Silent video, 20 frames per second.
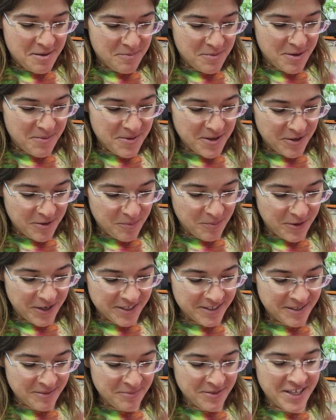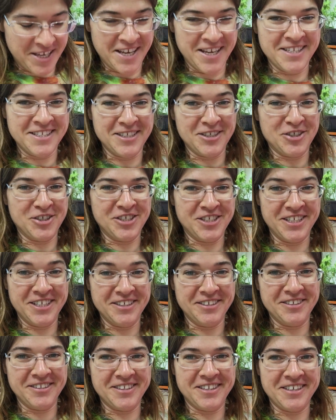maybe I'll bring something as a
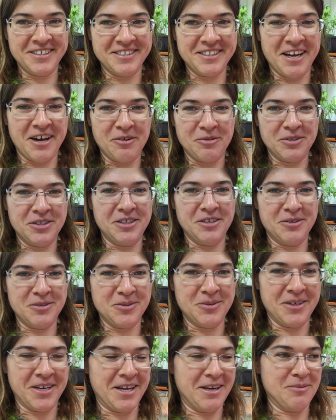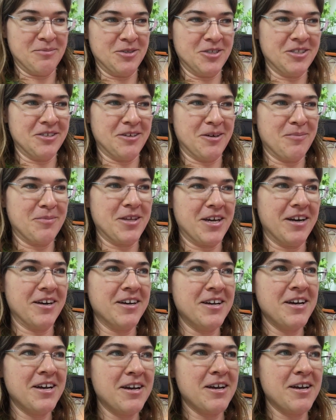shield, because God only knows what animals are up there.